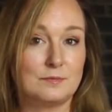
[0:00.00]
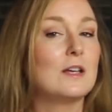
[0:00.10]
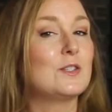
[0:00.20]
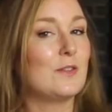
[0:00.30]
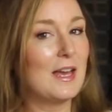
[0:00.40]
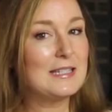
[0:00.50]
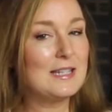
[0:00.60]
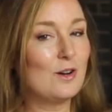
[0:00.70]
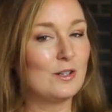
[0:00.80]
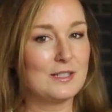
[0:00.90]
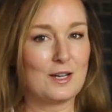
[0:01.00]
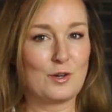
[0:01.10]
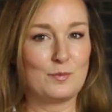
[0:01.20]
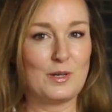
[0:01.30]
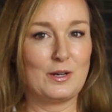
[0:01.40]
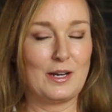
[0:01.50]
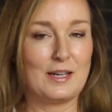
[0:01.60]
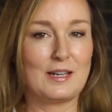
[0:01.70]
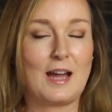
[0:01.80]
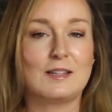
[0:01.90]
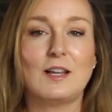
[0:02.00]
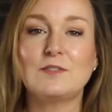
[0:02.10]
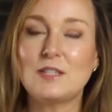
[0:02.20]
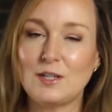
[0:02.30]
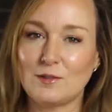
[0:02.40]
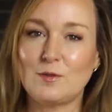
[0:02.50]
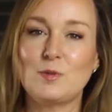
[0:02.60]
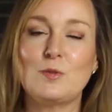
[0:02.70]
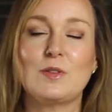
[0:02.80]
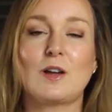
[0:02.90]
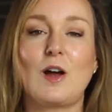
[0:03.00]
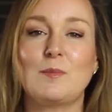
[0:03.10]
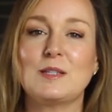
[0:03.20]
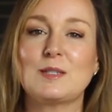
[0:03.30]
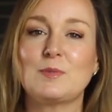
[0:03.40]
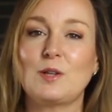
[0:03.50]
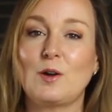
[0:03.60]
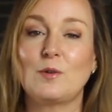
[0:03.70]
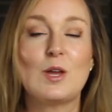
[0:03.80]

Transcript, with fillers: So that's the Art Deco period. I'd love to hear from you in the comments below.